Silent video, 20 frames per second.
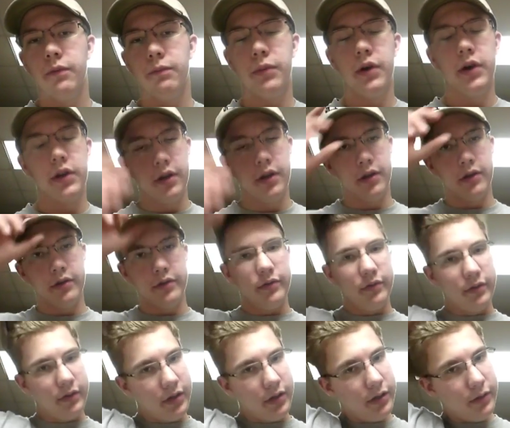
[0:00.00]
But
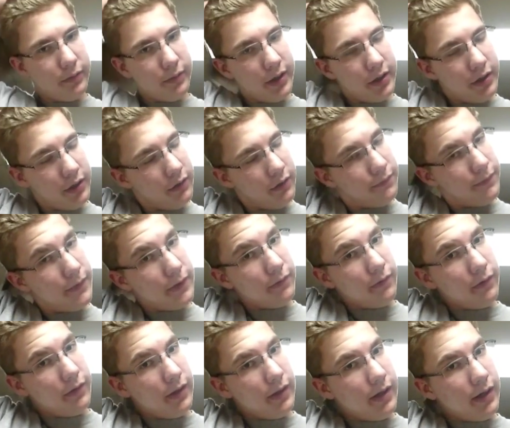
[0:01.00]
we shoot
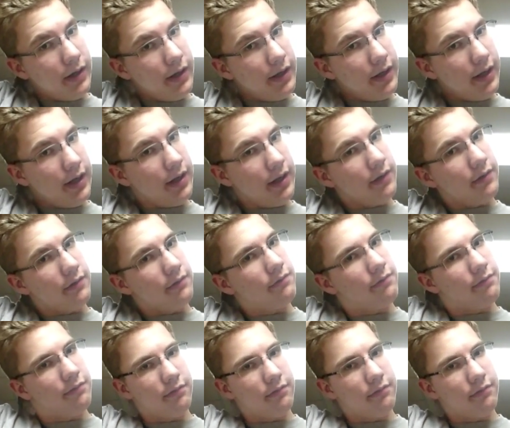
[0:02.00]
Federal a lot and